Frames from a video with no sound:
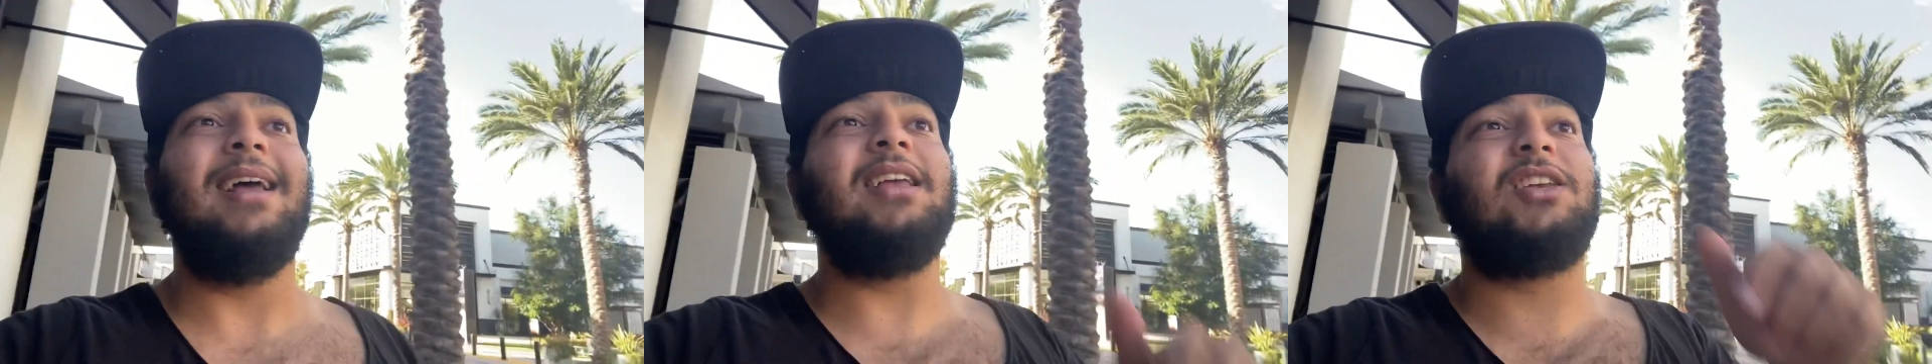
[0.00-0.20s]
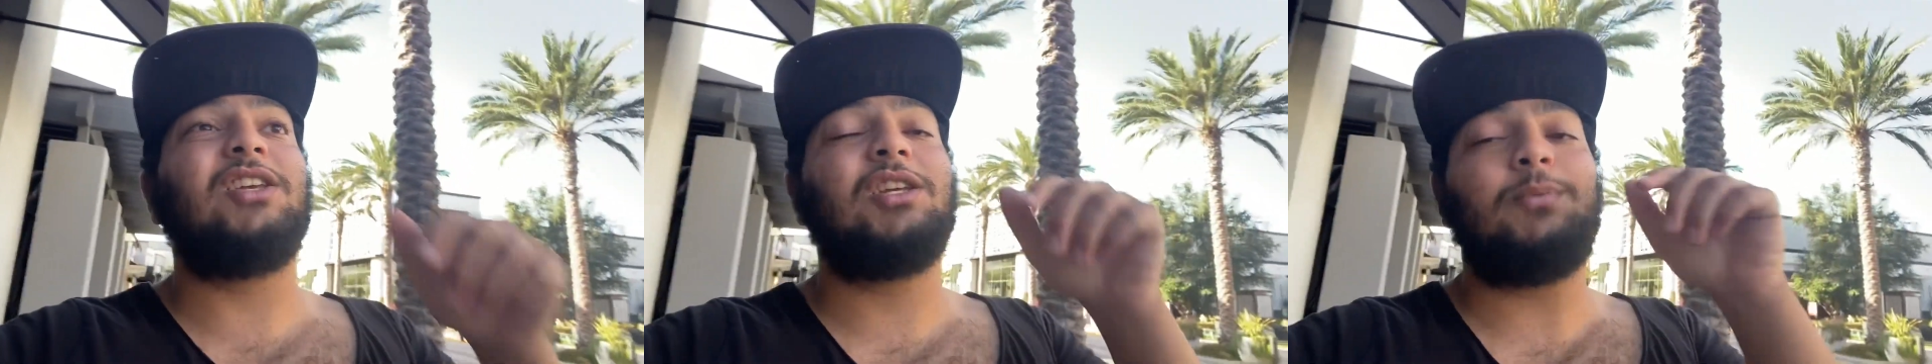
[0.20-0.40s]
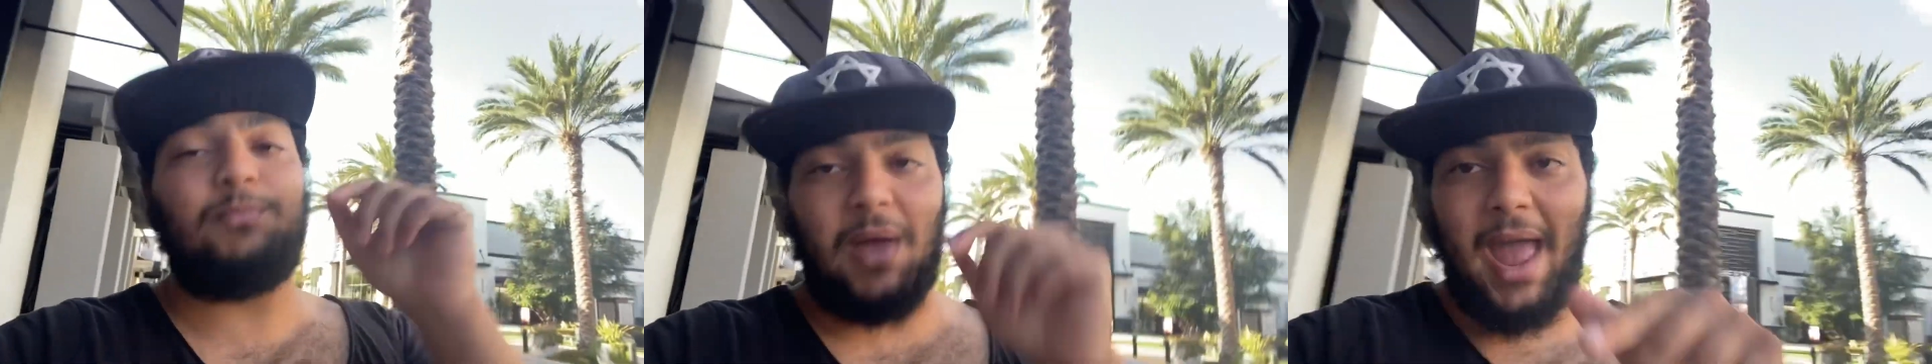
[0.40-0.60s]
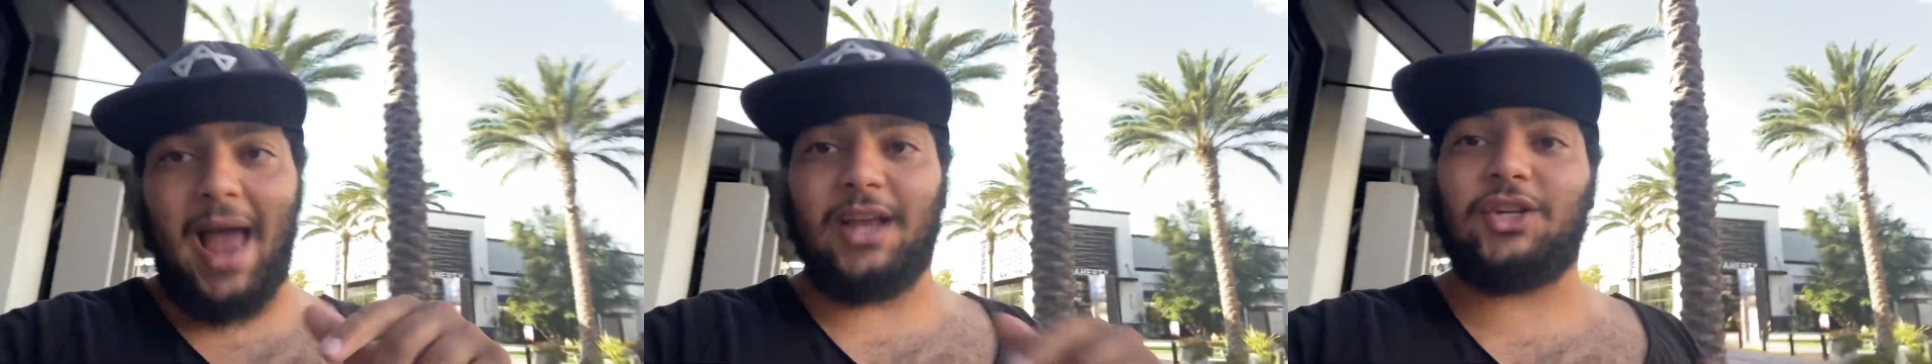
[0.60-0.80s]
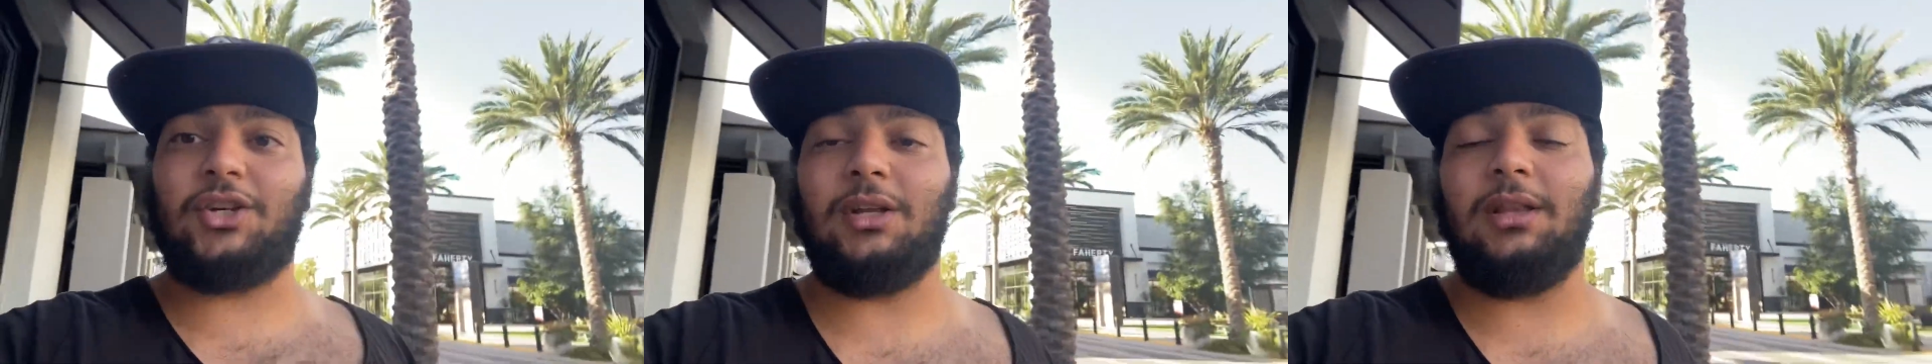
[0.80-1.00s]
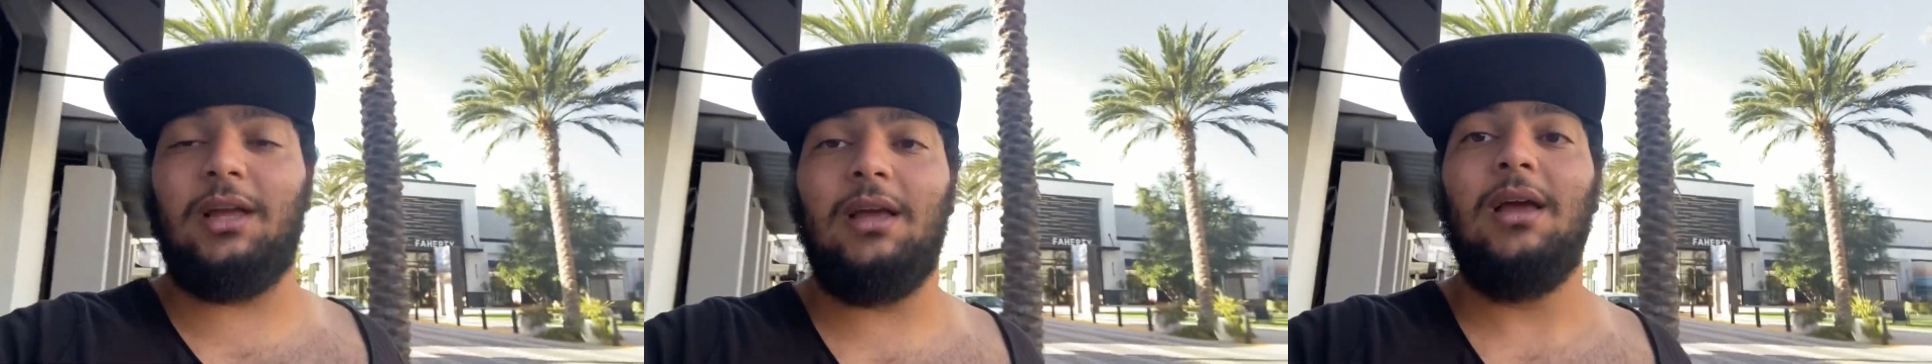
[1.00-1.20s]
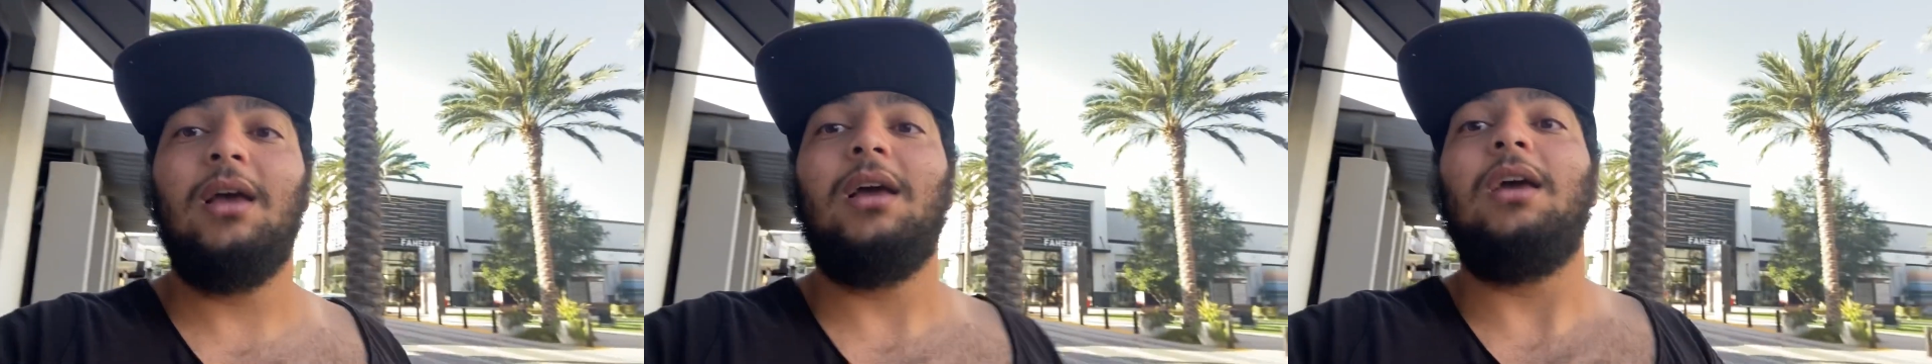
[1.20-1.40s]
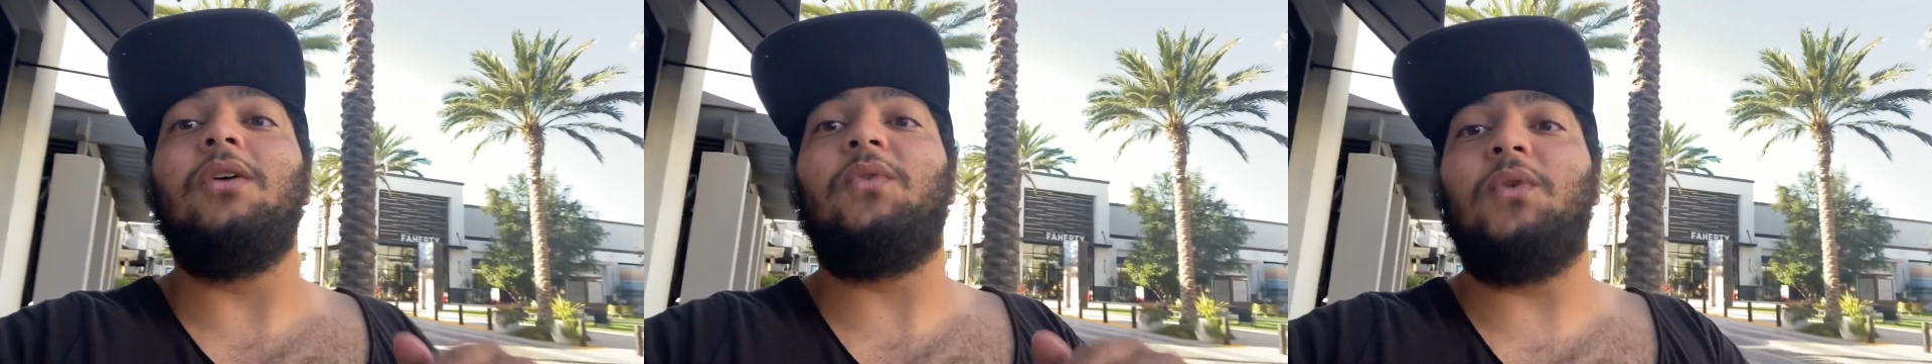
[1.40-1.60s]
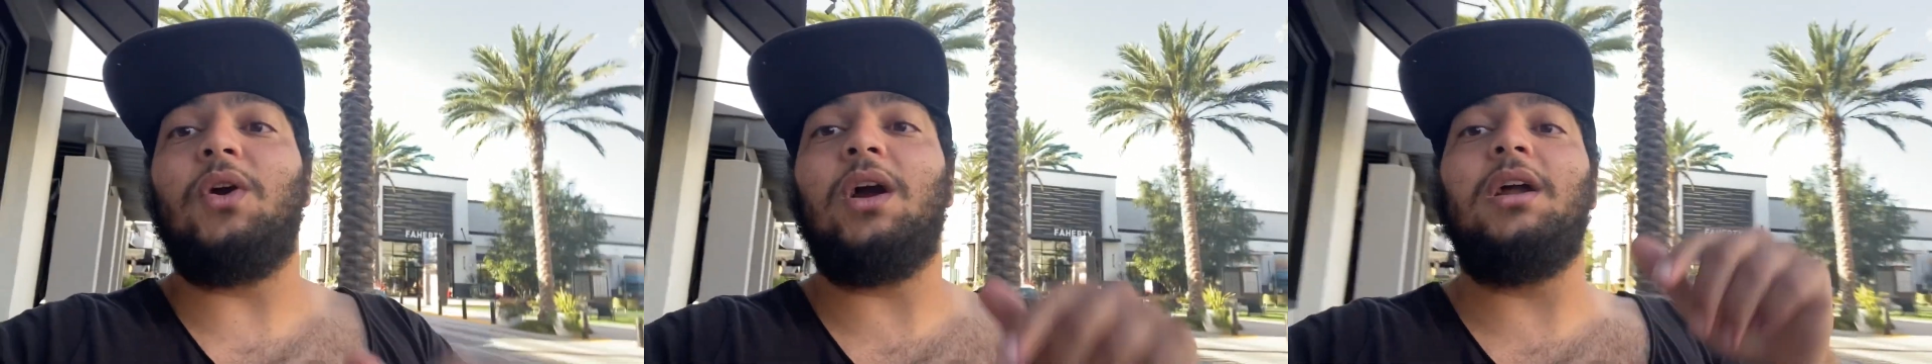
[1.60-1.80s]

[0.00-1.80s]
especially if you're